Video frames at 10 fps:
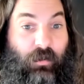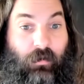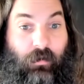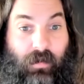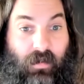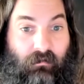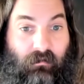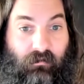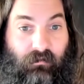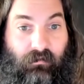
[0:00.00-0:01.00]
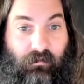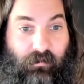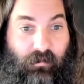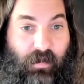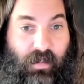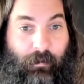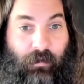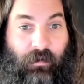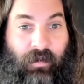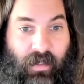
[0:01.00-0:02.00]
test tubes,
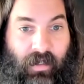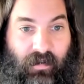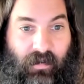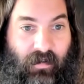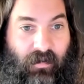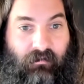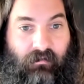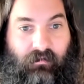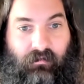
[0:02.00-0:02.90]
sample containers.